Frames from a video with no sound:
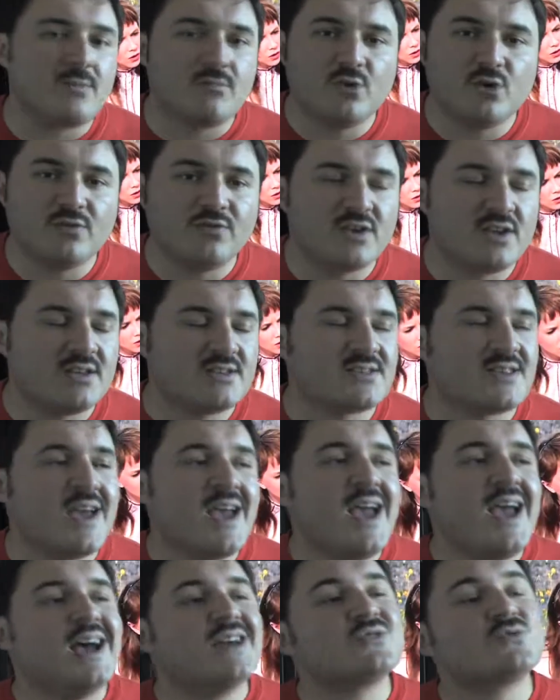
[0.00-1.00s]
movies,
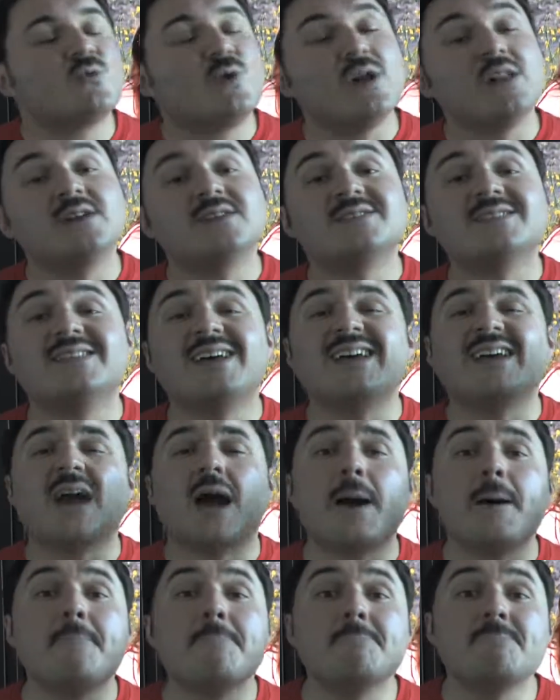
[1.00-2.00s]
as well as like
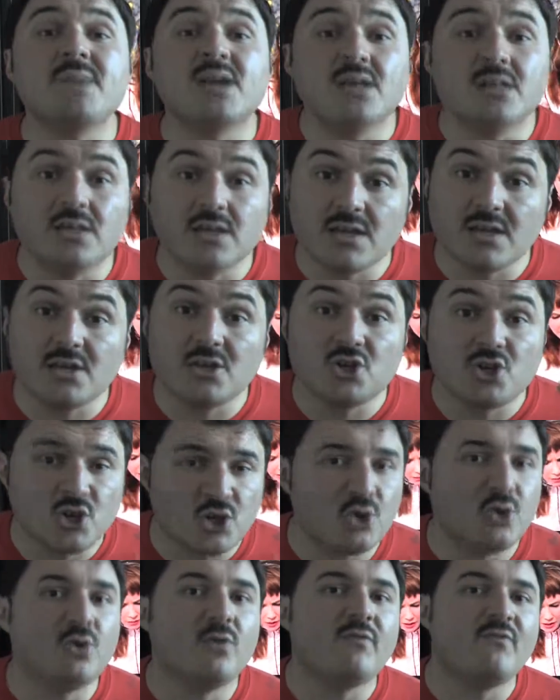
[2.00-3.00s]
a million
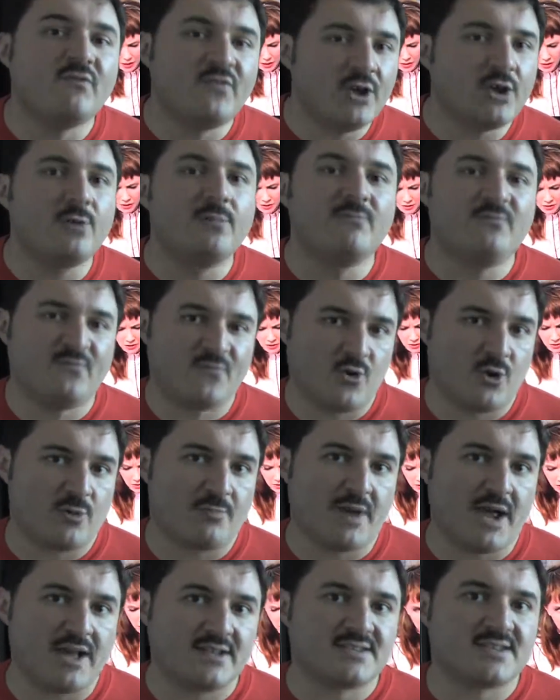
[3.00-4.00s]
new film
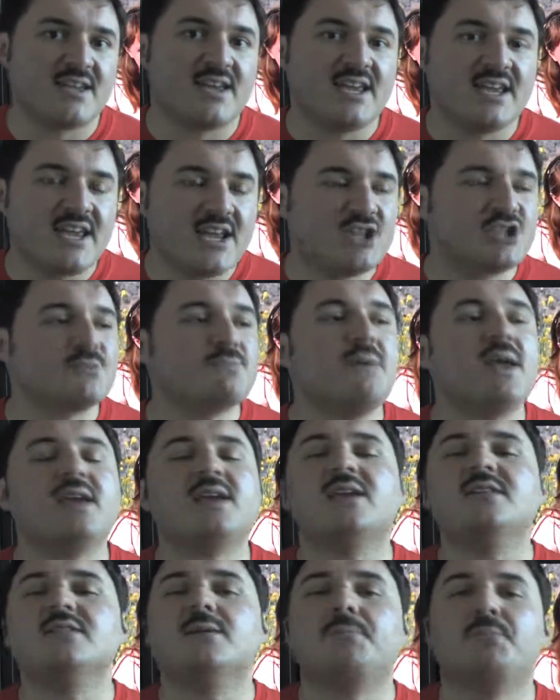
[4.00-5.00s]
formats, each making the